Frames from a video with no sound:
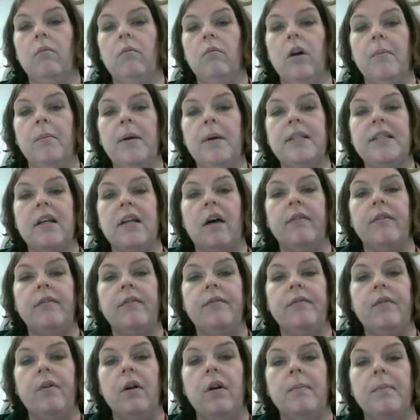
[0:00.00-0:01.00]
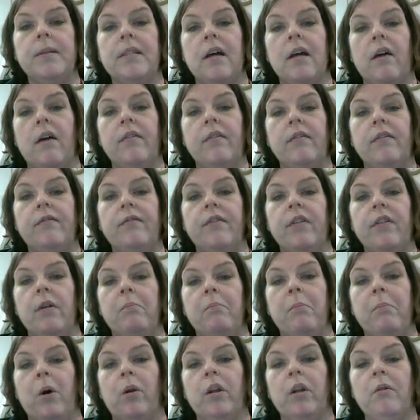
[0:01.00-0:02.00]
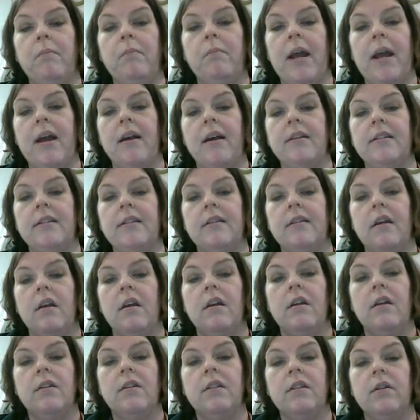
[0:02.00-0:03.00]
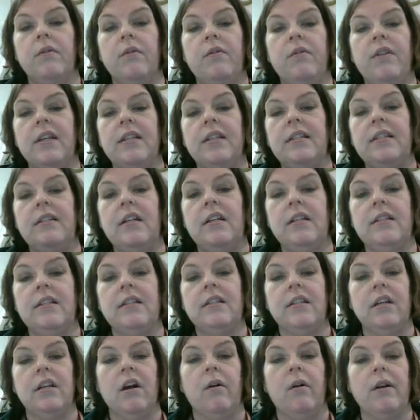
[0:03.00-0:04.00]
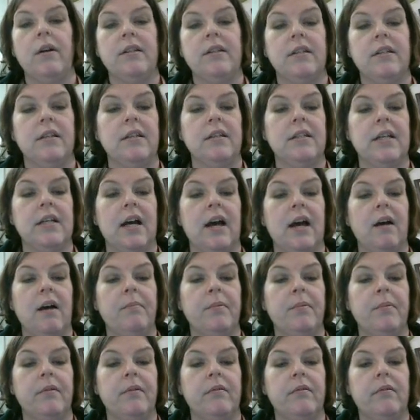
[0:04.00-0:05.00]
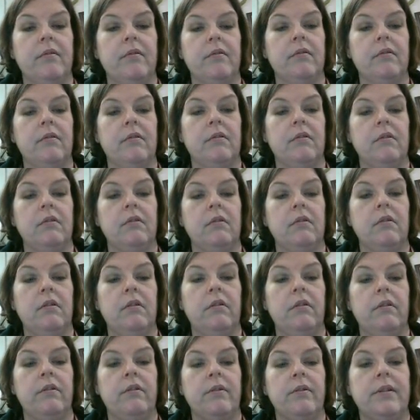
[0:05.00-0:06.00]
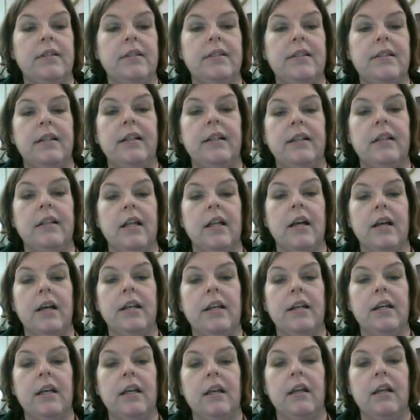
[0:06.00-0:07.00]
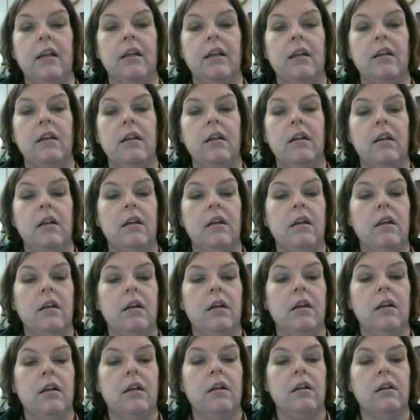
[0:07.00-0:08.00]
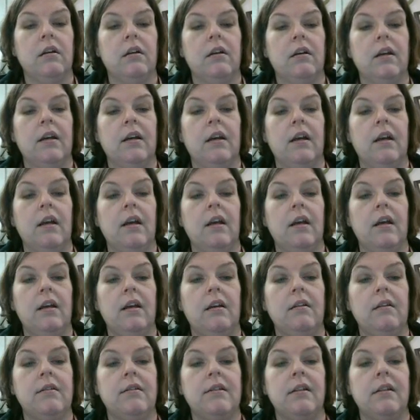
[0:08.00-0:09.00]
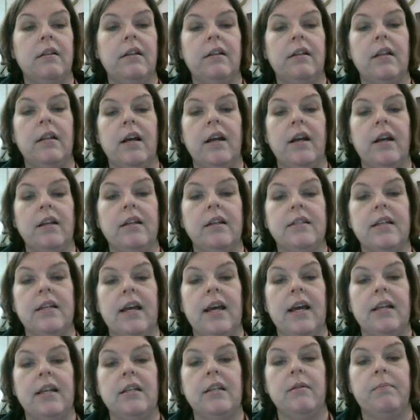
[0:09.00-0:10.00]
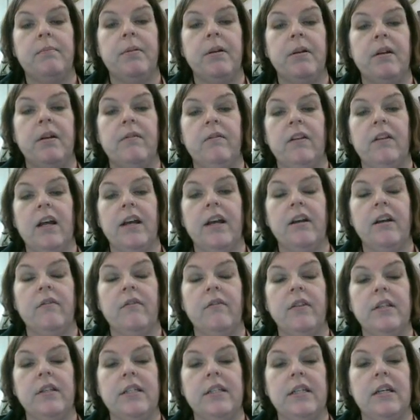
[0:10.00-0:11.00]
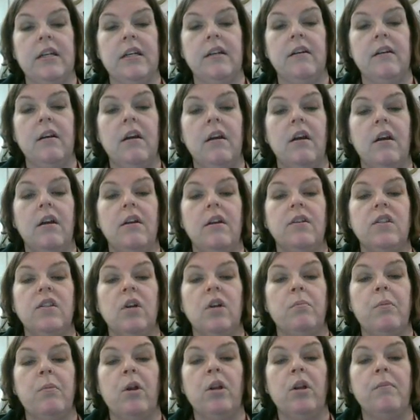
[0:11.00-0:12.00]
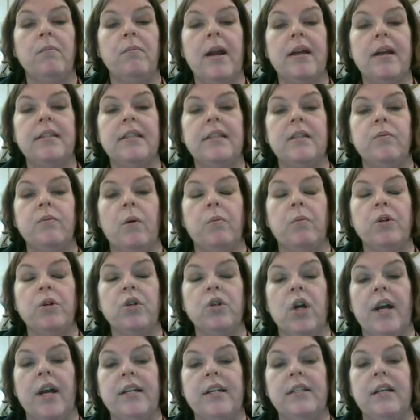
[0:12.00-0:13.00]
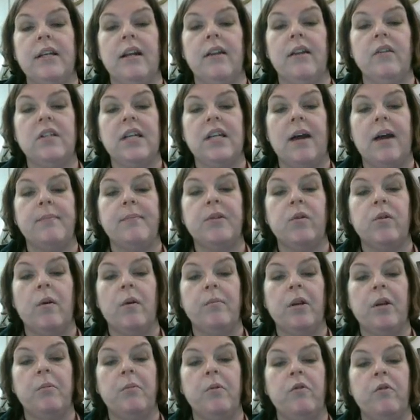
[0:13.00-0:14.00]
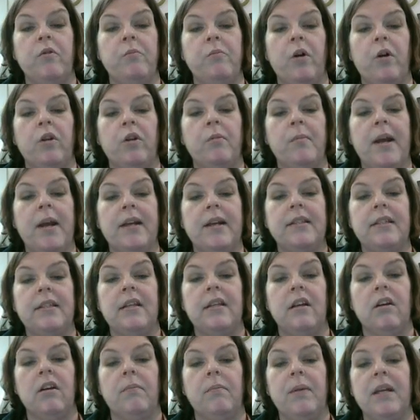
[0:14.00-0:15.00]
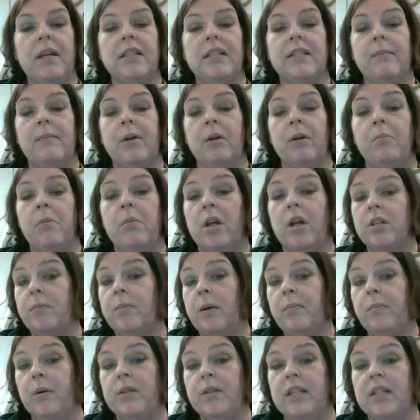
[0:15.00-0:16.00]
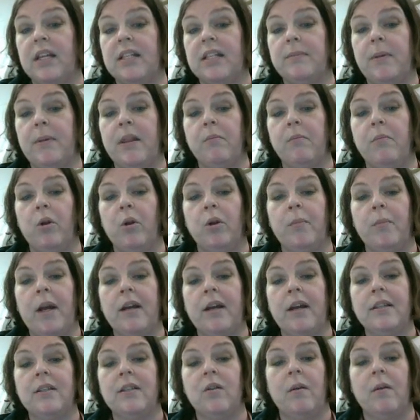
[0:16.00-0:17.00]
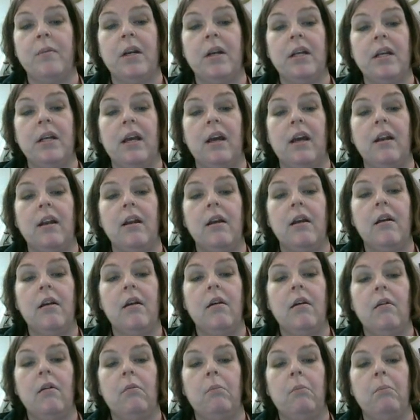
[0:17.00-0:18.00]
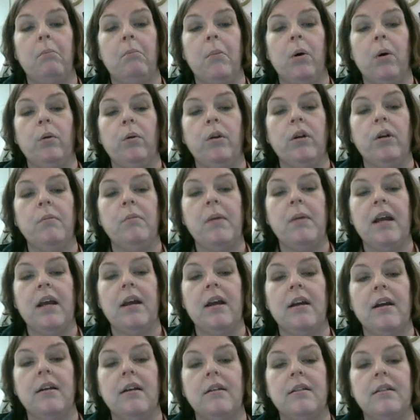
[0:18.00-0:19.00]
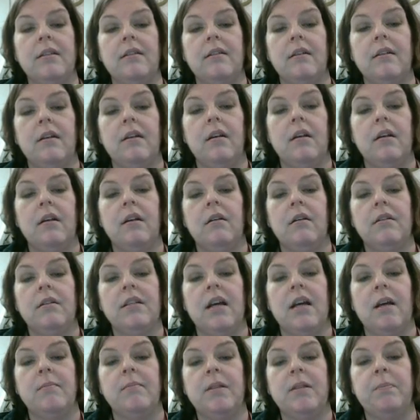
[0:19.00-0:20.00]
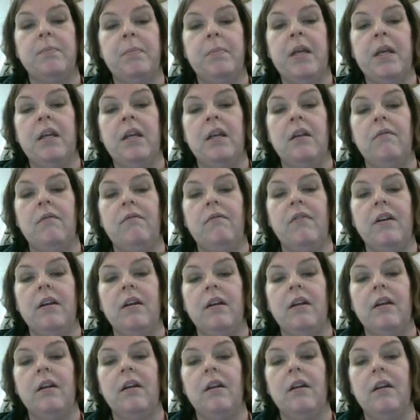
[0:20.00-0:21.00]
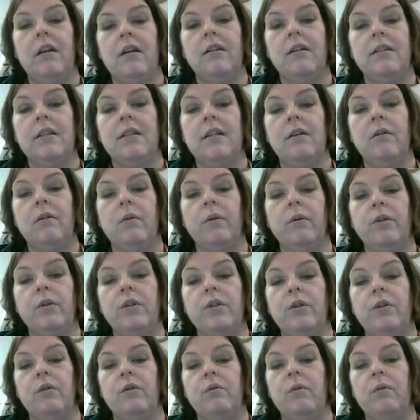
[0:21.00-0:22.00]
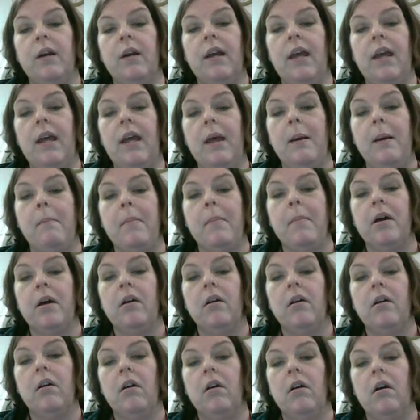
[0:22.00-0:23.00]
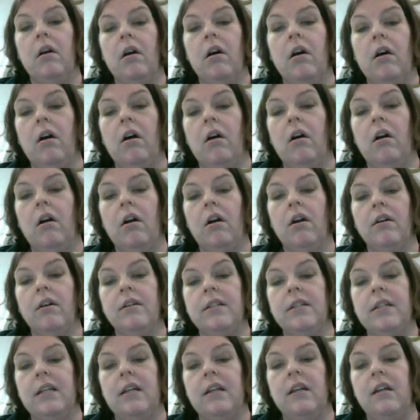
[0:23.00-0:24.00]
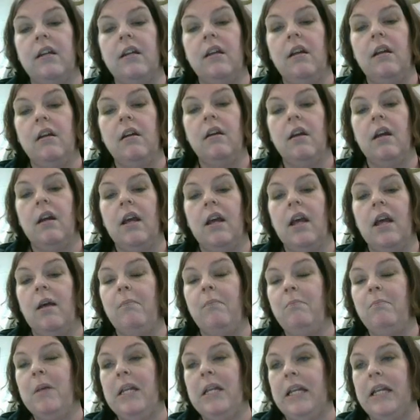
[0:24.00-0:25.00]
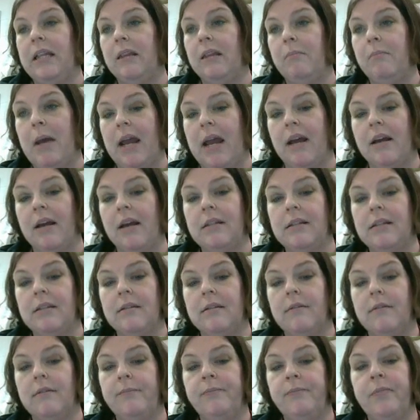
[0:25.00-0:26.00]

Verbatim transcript: What am I solving for? I'm solving for the molar mass. So this needs to go at to the top. Oh, silly line again. Okay, silly line because I had to put a line over the T. So molar mass is what we're trying to get on the top. So I'm going to move molar mass here because I'm going to multiply both sides by the molar mass. So I'm going to get molar mass times PV is equal to MRT, M meaning the mass.